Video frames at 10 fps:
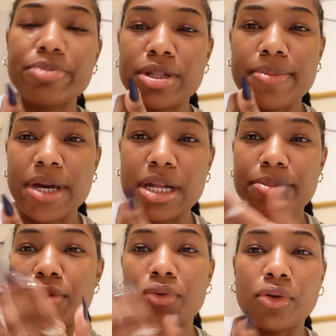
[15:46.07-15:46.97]
in the bed and
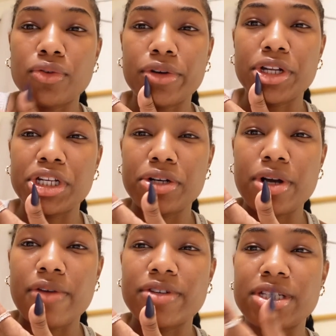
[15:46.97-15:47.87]
be rolling around in your
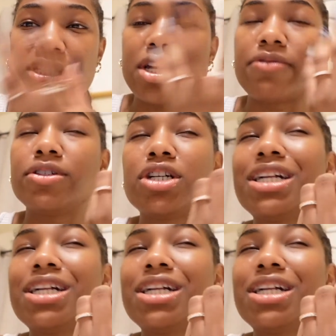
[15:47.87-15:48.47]
covers and stuff. You